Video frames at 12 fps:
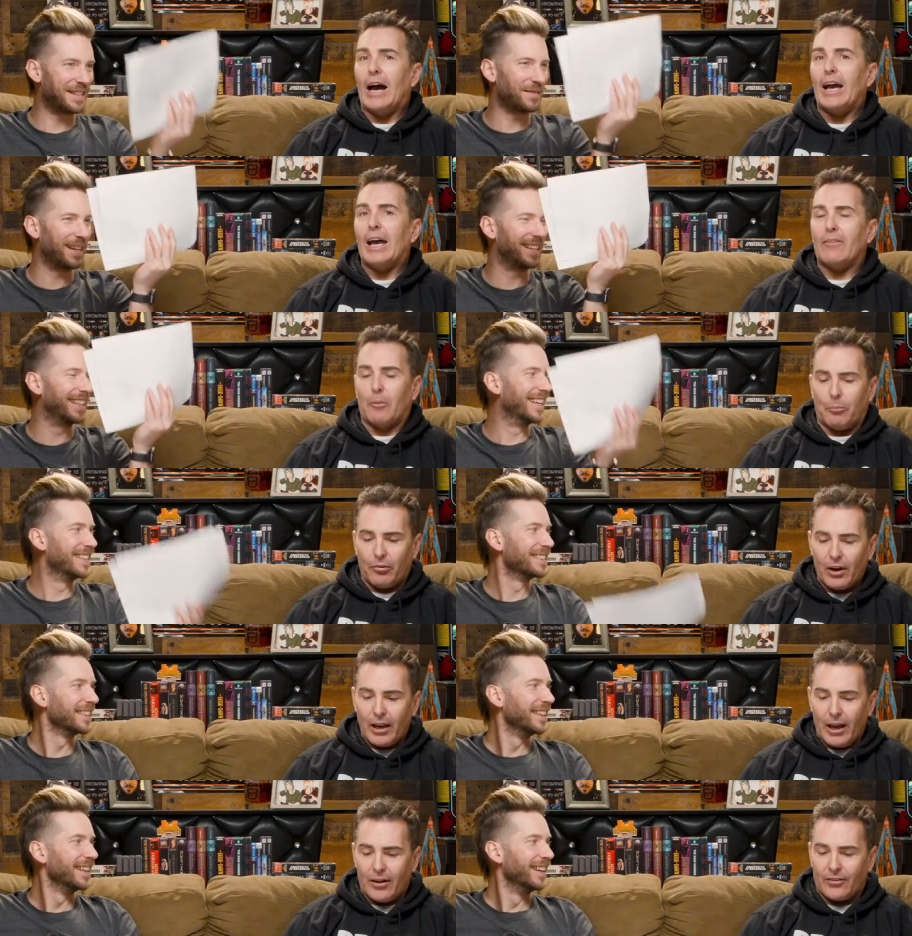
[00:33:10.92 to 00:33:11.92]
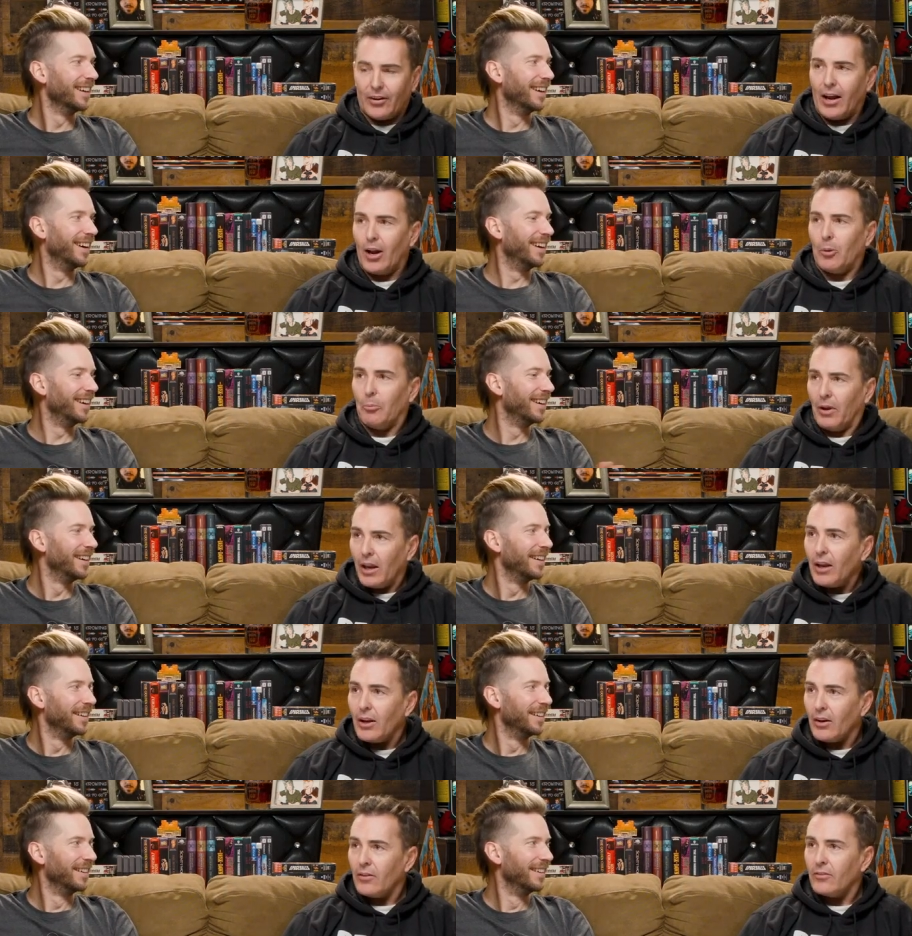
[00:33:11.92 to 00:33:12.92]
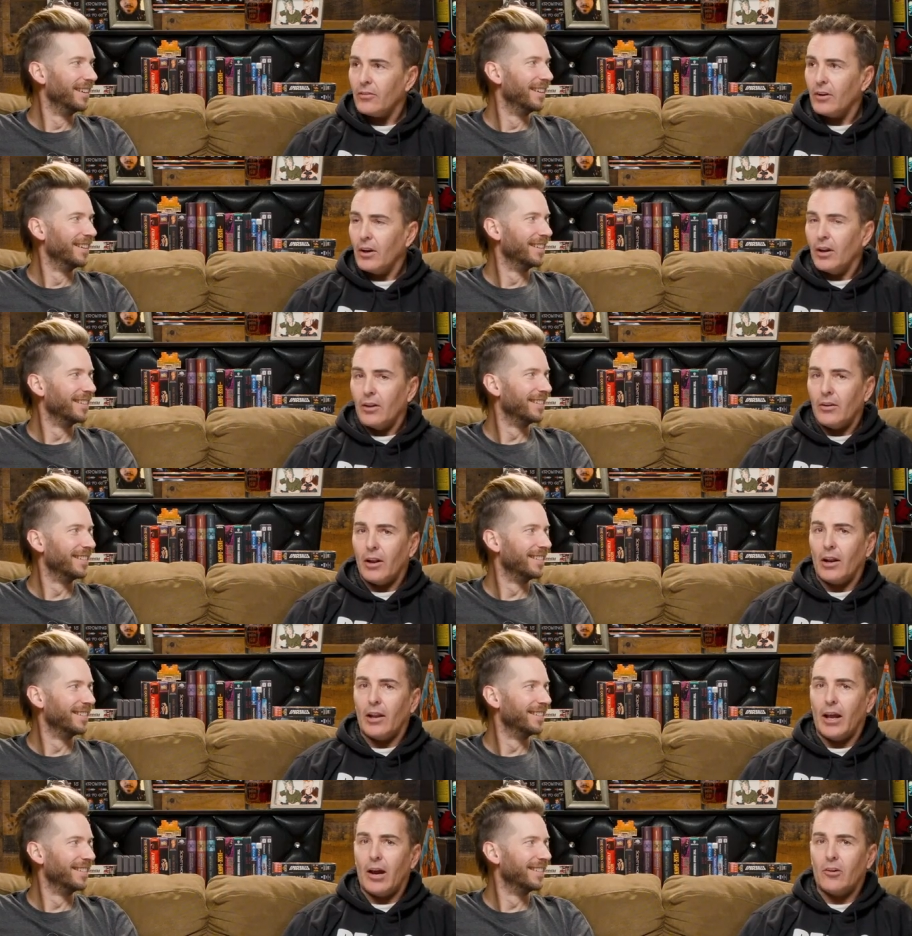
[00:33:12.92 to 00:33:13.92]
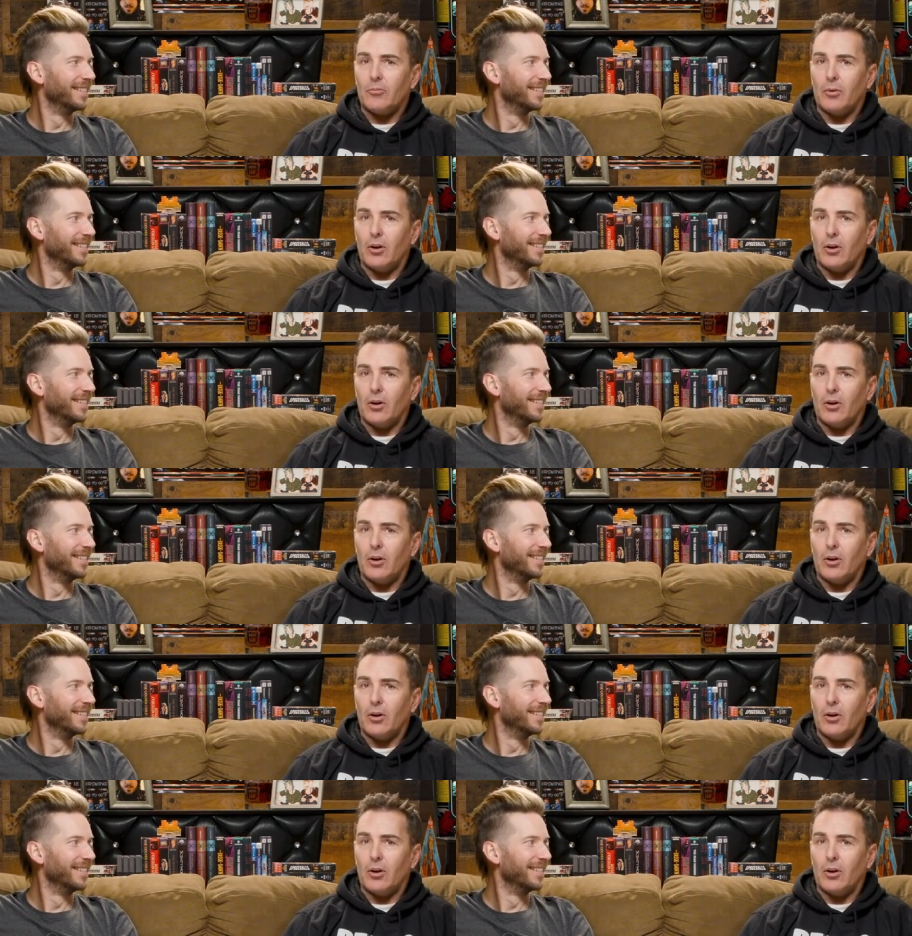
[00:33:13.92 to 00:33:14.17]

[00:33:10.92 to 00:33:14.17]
Speaker 1: I have a prehensile penis that allows